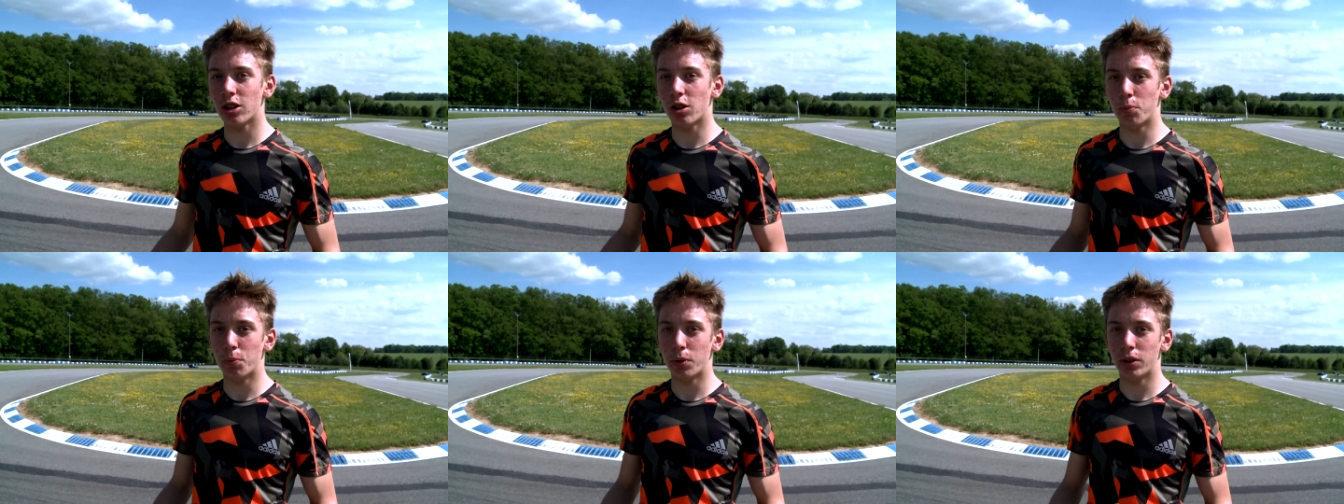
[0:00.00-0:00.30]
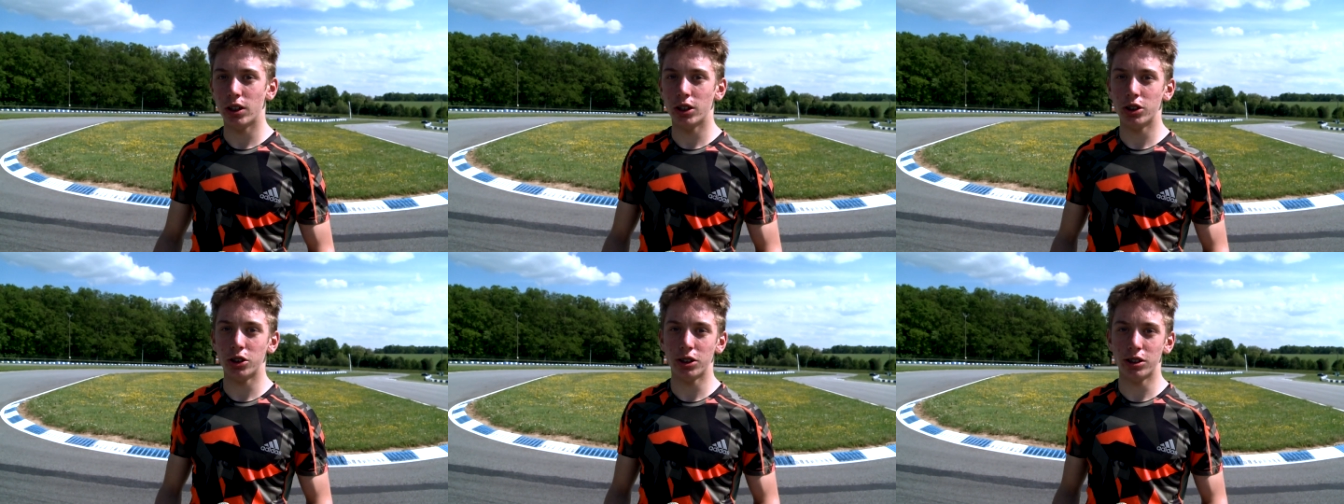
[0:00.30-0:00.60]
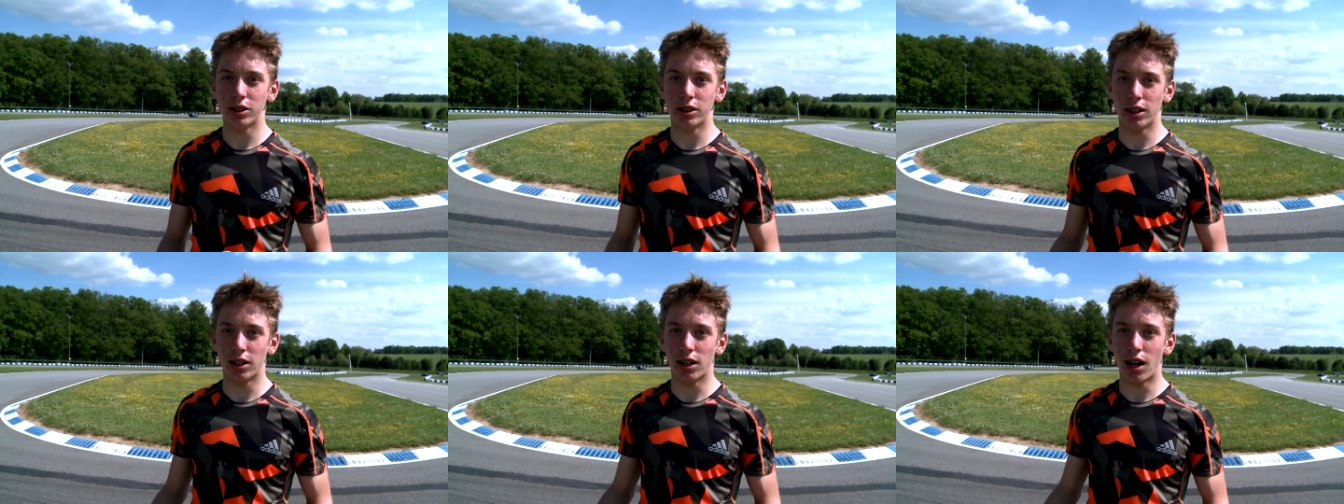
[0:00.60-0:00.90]

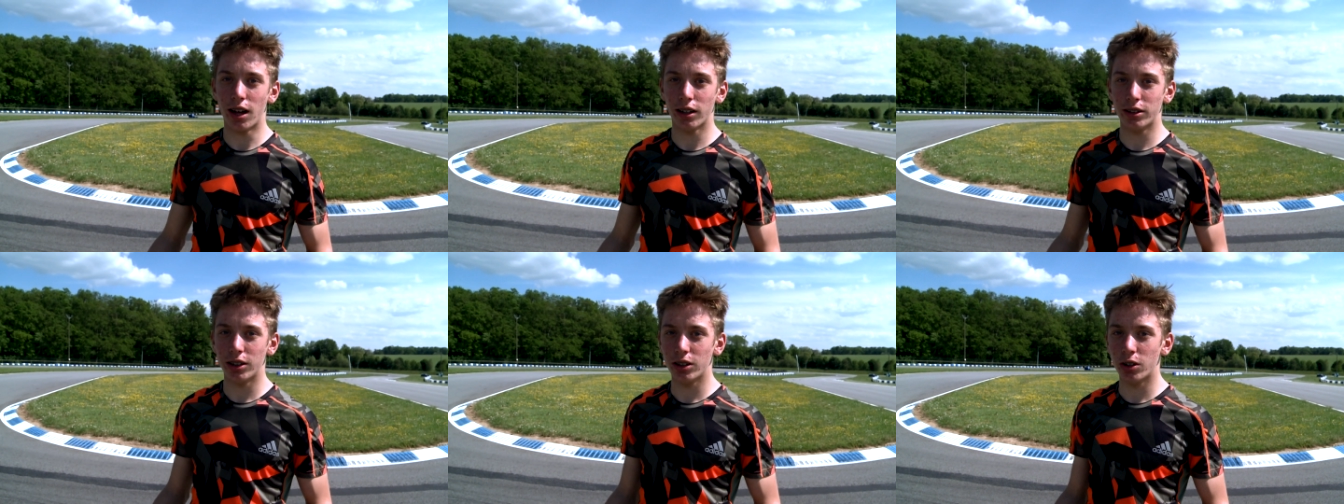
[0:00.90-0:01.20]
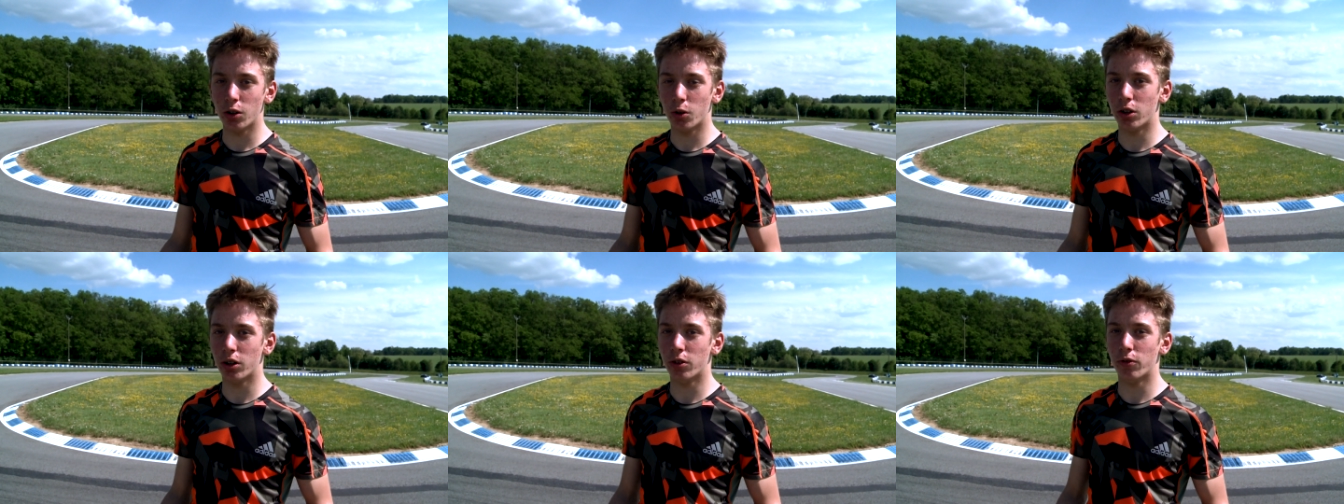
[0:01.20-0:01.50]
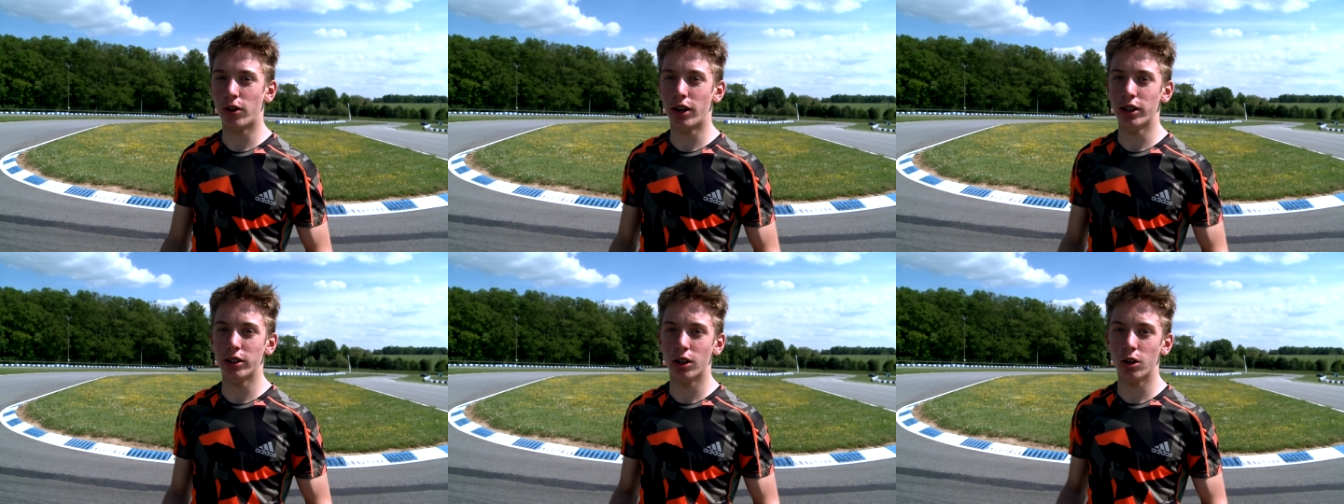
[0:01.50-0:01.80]
competitions in karting, you can
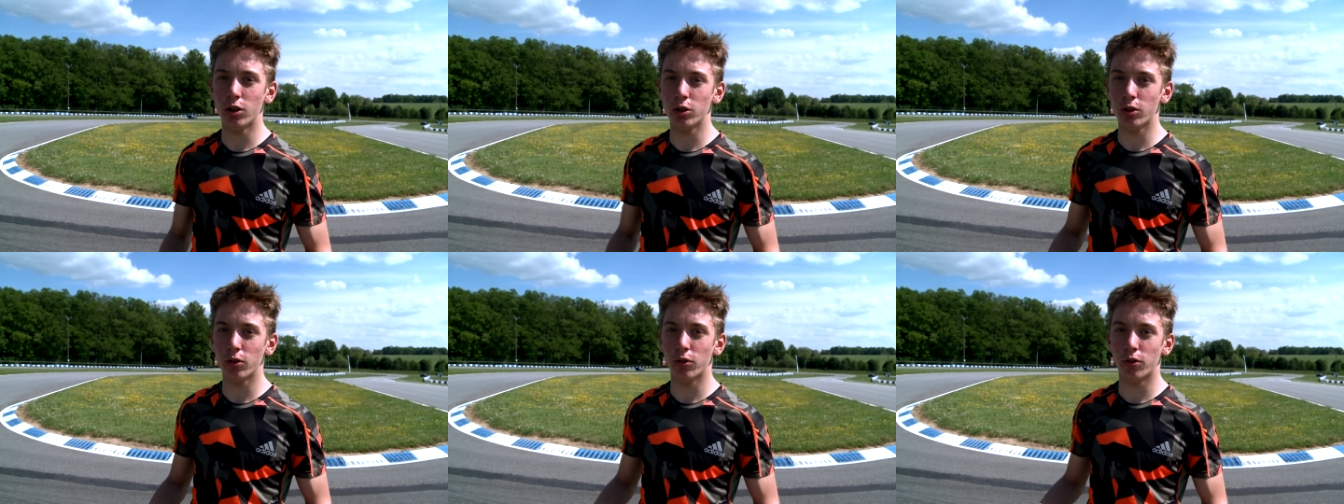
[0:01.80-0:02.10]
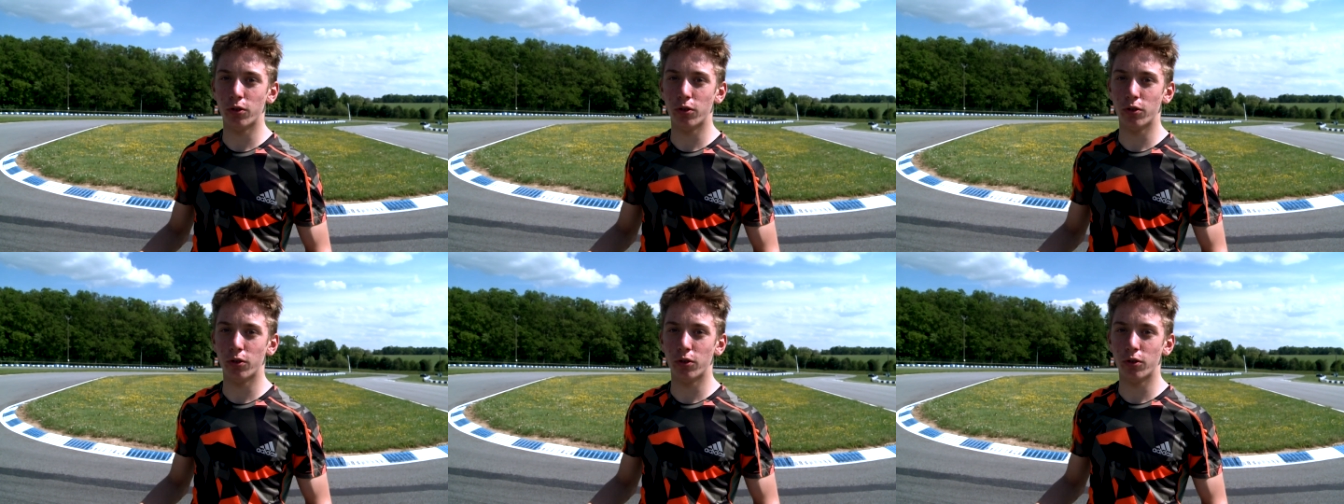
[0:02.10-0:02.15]
find a lot of